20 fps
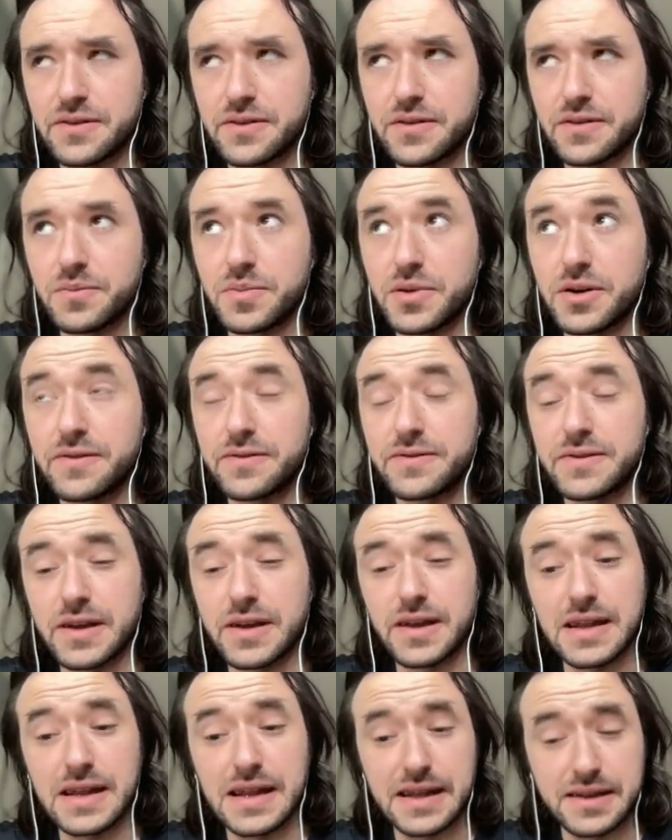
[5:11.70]

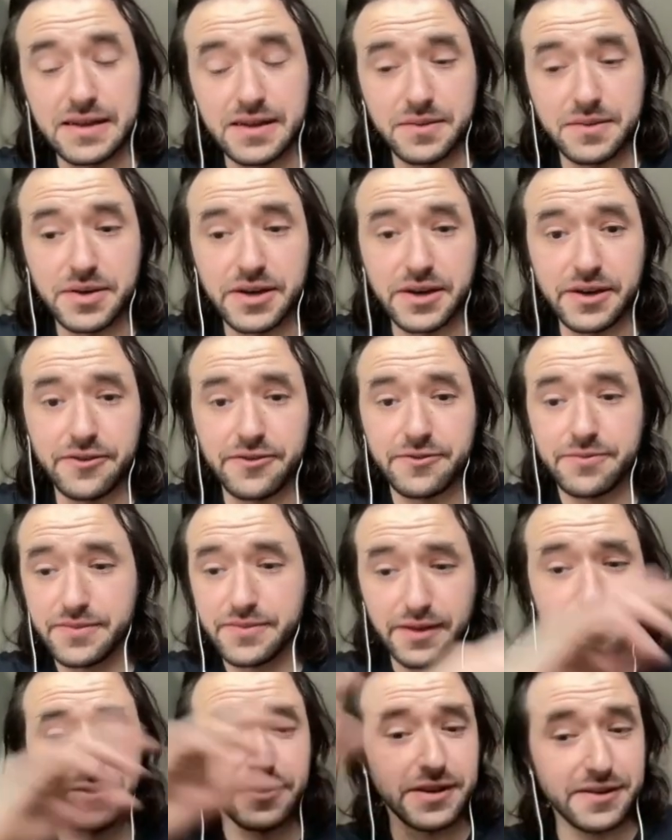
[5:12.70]
birthday landing page,
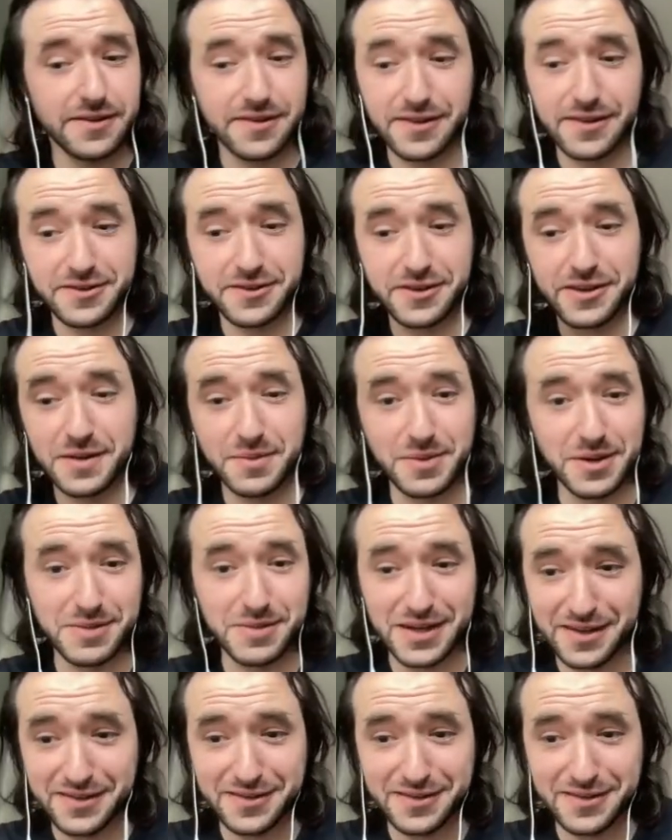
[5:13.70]
something that's actually coming back as